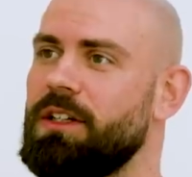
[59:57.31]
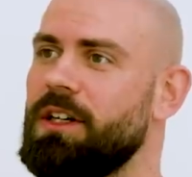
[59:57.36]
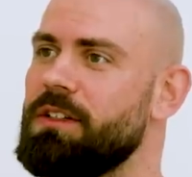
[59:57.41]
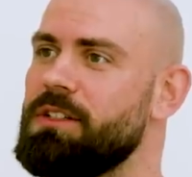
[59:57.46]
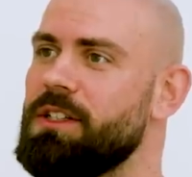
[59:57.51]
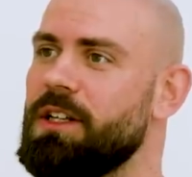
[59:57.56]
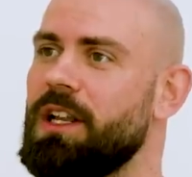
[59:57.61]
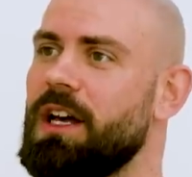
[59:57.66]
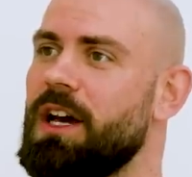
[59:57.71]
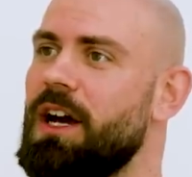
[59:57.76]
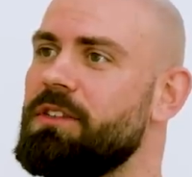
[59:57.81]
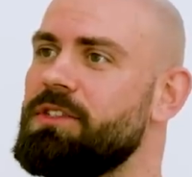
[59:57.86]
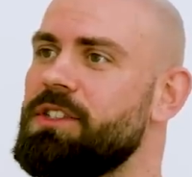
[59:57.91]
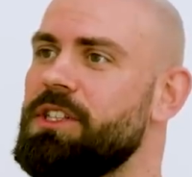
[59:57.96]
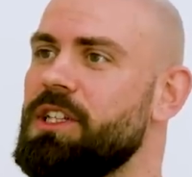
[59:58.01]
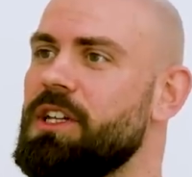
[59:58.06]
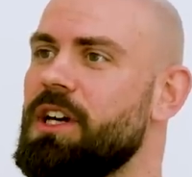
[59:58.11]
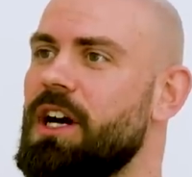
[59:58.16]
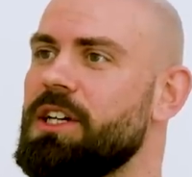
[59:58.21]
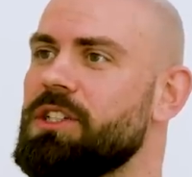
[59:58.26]
I so, like I've
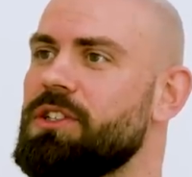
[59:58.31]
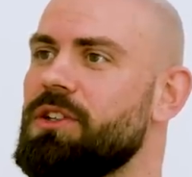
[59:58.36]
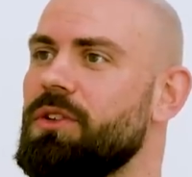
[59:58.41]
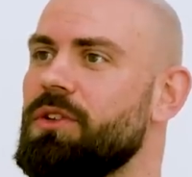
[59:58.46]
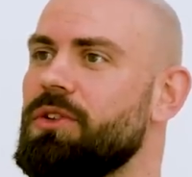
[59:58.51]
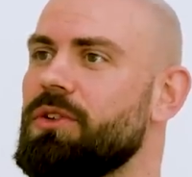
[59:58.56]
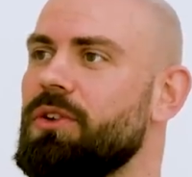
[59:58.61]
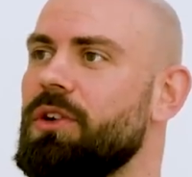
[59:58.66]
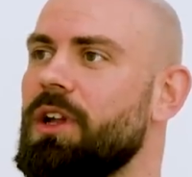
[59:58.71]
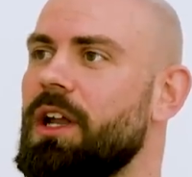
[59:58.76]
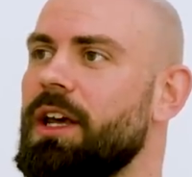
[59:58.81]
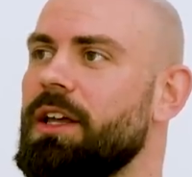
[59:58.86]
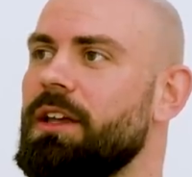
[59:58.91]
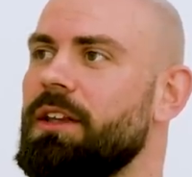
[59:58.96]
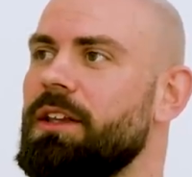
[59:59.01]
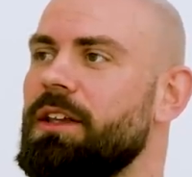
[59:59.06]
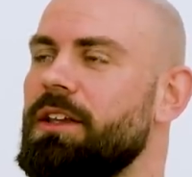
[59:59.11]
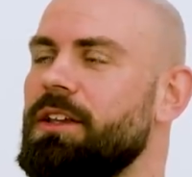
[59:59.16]
seen guys go through like